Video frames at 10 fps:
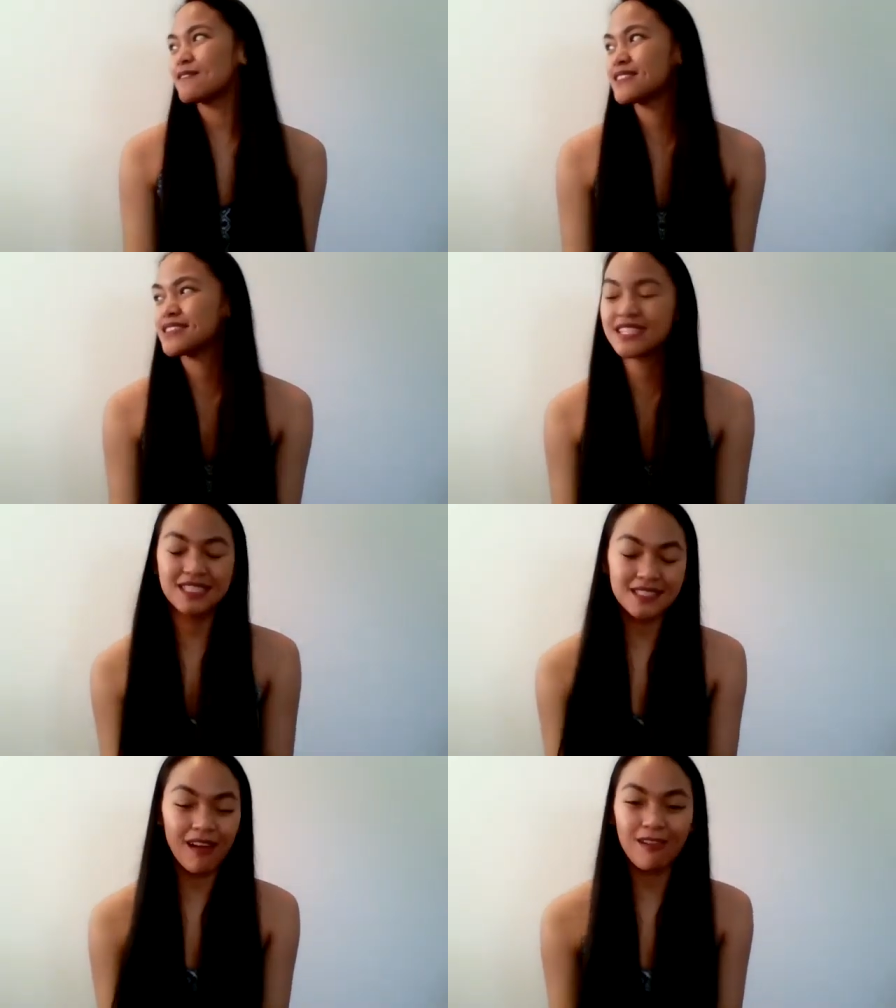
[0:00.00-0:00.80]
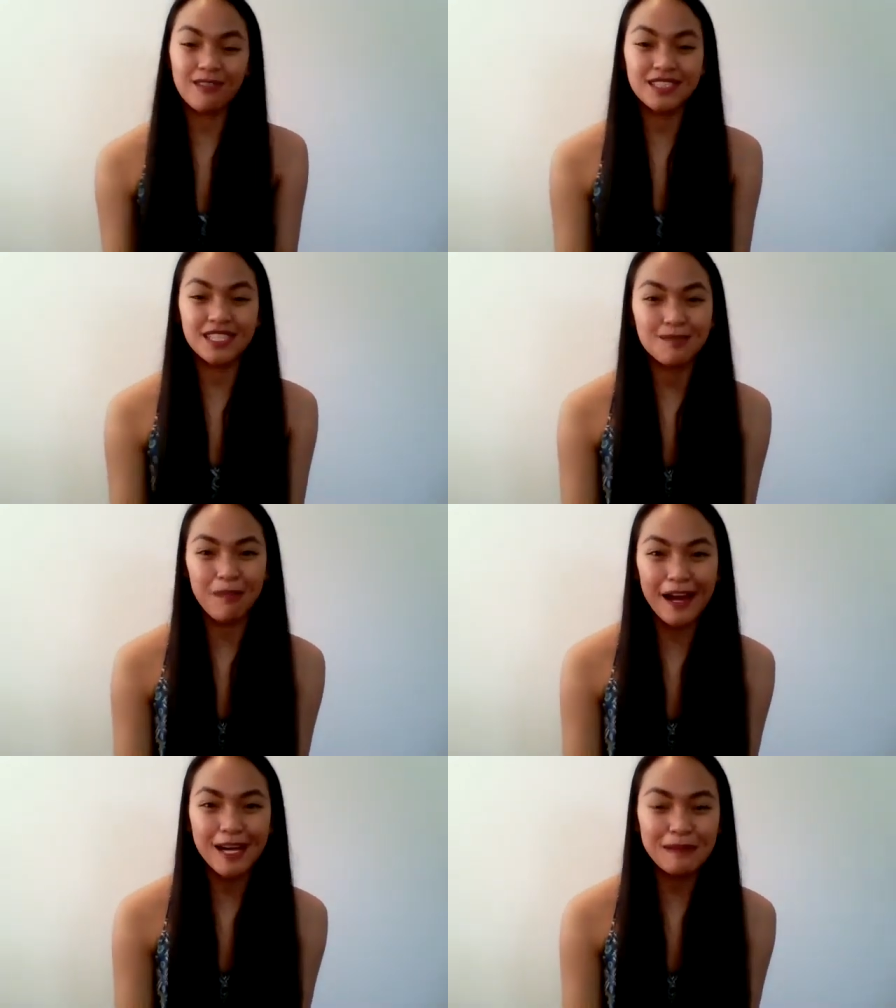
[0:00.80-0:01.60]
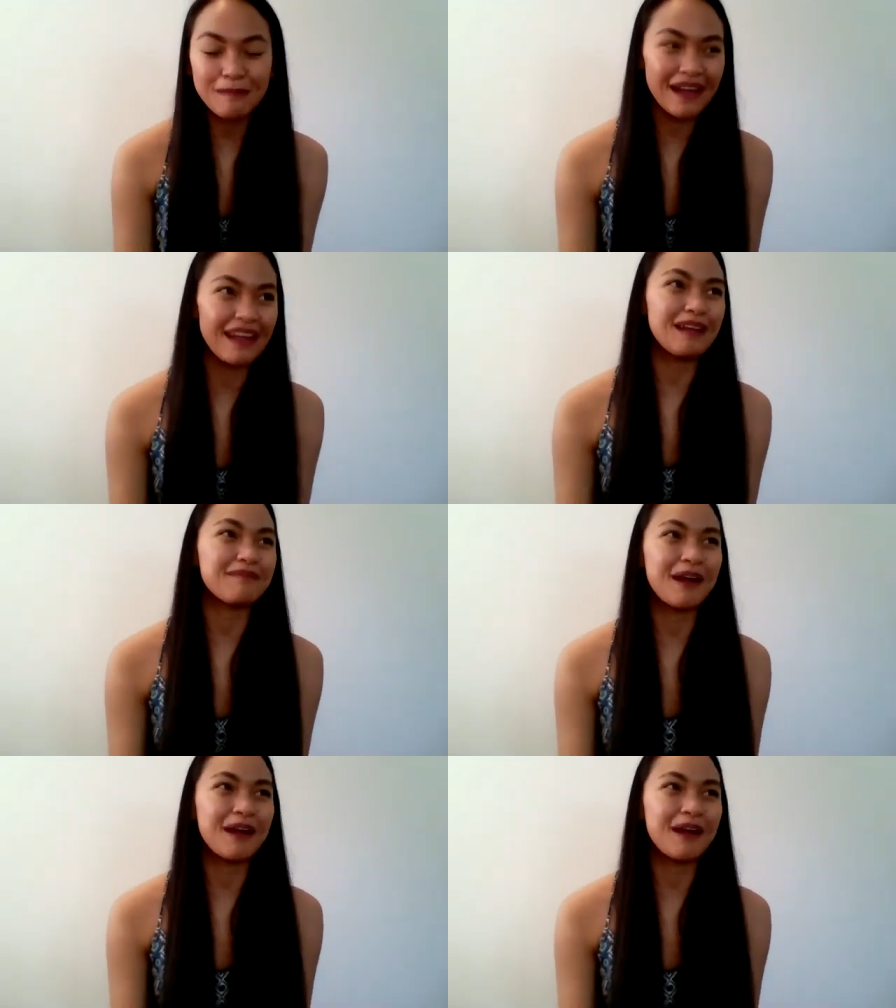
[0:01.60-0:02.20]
This song was inspired by my